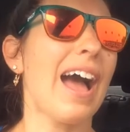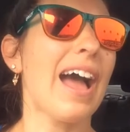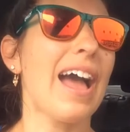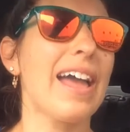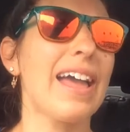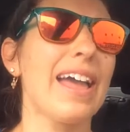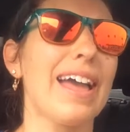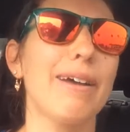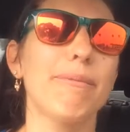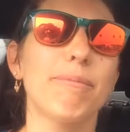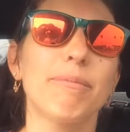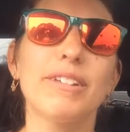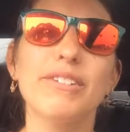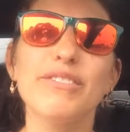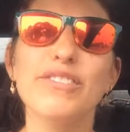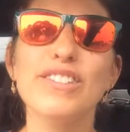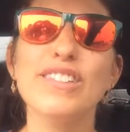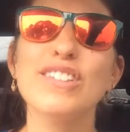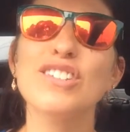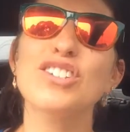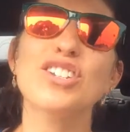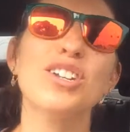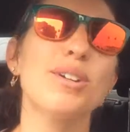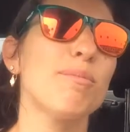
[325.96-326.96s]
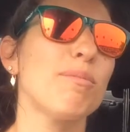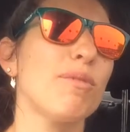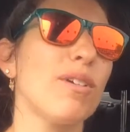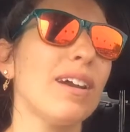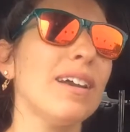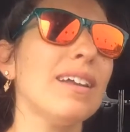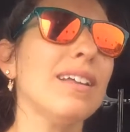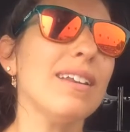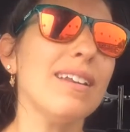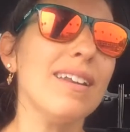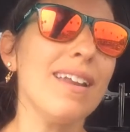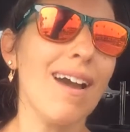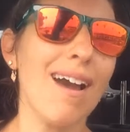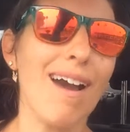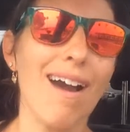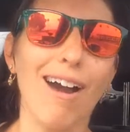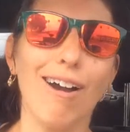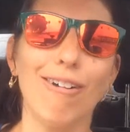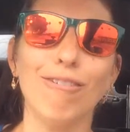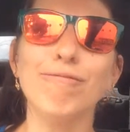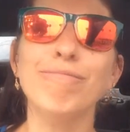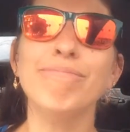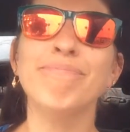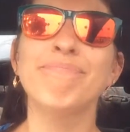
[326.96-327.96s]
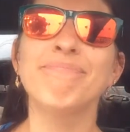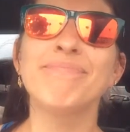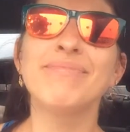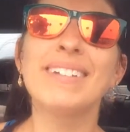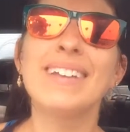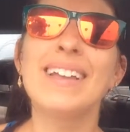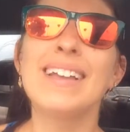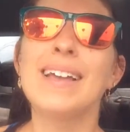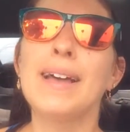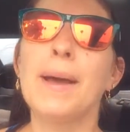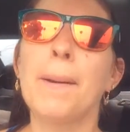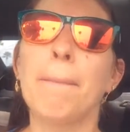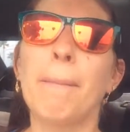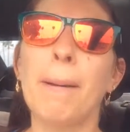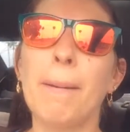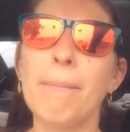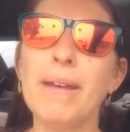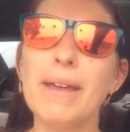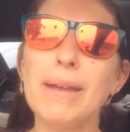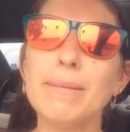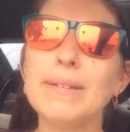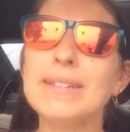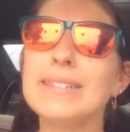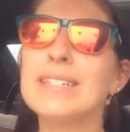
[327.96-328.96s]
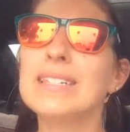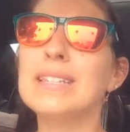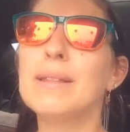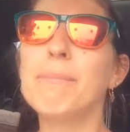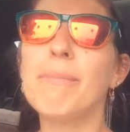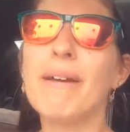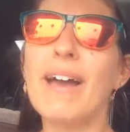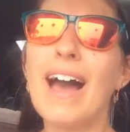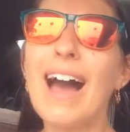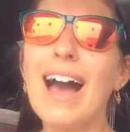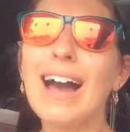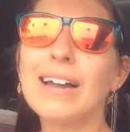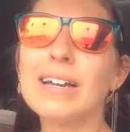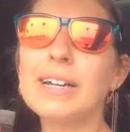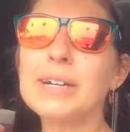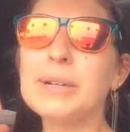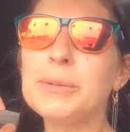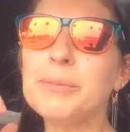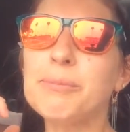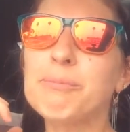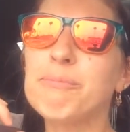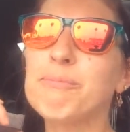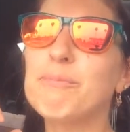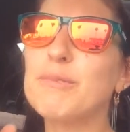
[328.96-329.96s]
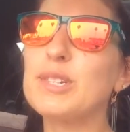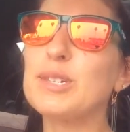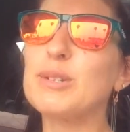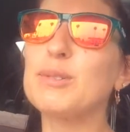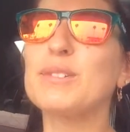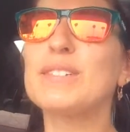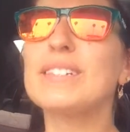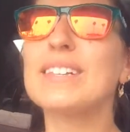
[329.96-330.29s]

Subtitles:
I am leaving the gym right now. My baby's in the back, so we'll